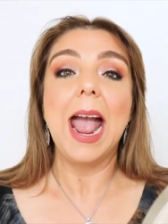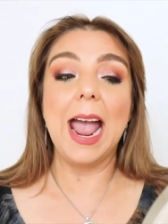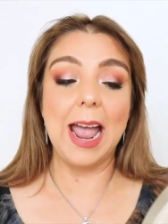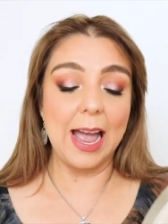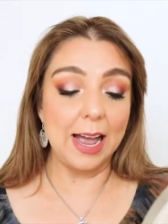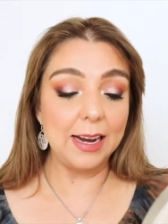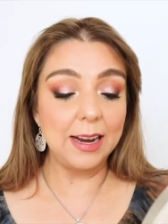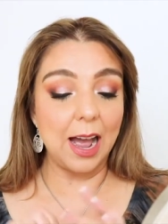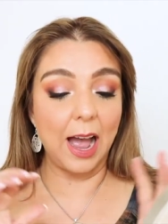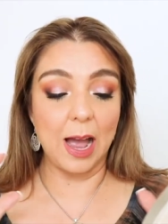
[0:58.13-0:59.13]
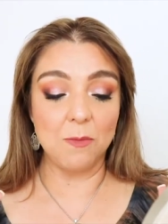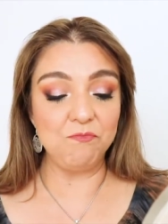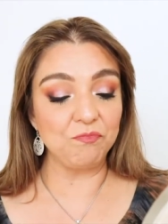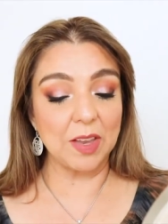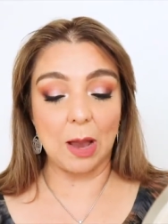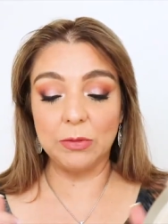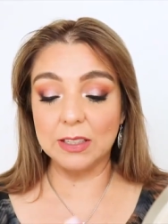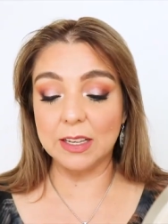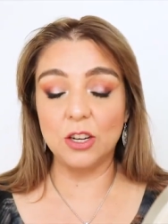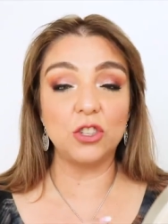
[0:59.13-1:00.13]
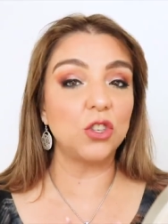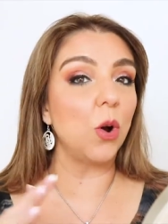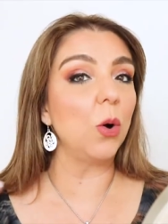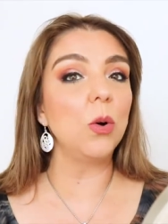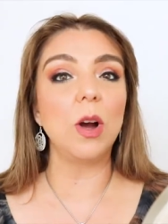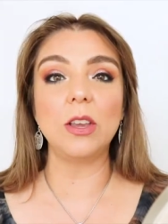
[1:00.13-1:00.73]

And um, I'm just going to show